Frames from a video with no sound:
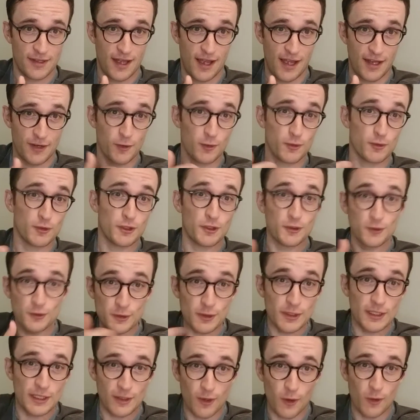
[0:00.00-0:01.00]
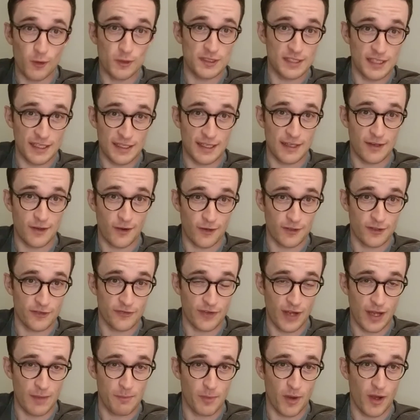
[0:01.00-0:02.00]
I don't usually go seeking hard to
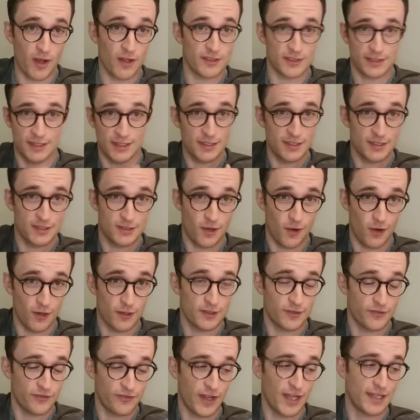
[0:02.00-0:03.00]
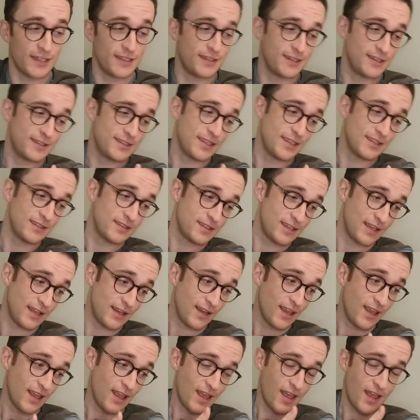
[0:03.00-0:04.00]
find bottles, and this is hard to find in the sense
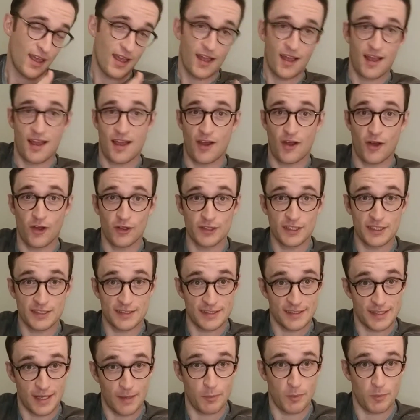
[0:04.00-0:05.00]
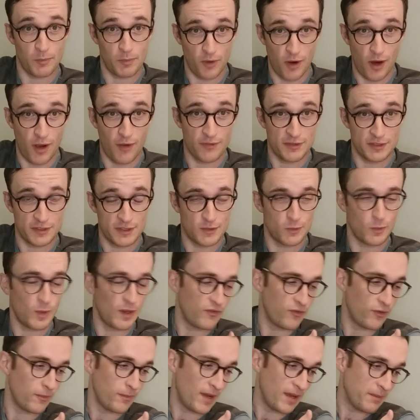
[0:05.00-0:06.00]
that I hauled this a couple provinces away
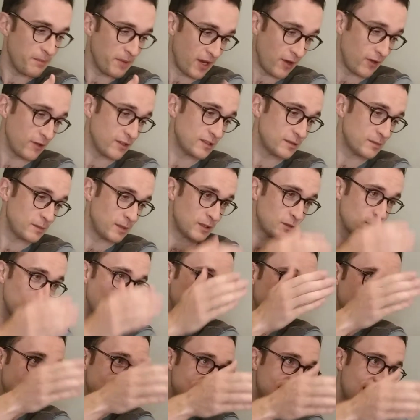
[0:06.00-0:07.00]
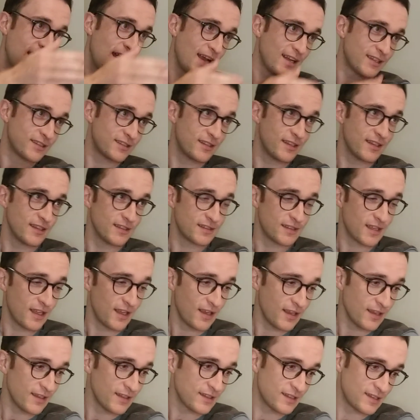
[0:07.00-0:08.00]
from my parents' place where I'd stashed this
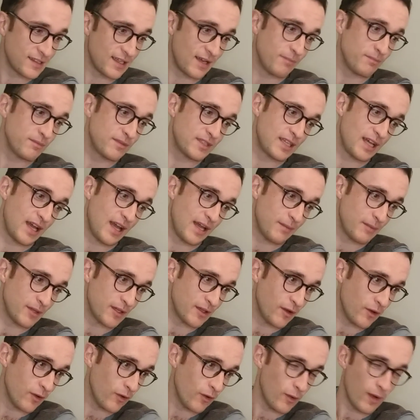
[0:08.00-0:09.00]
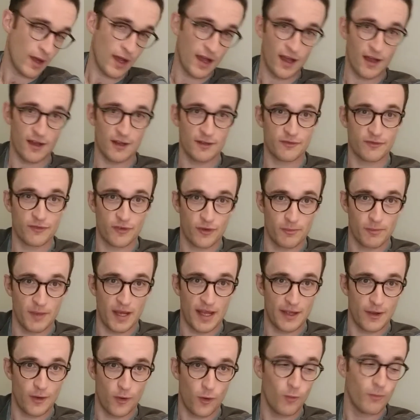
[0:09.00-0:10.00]
some time ago for
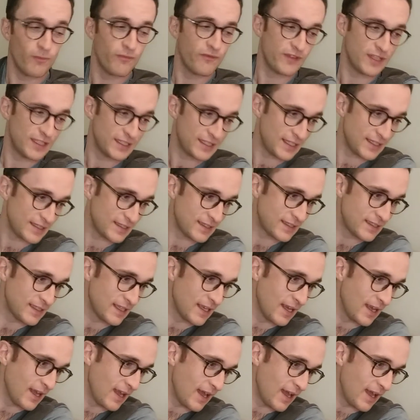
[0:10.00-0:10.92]
my home visits.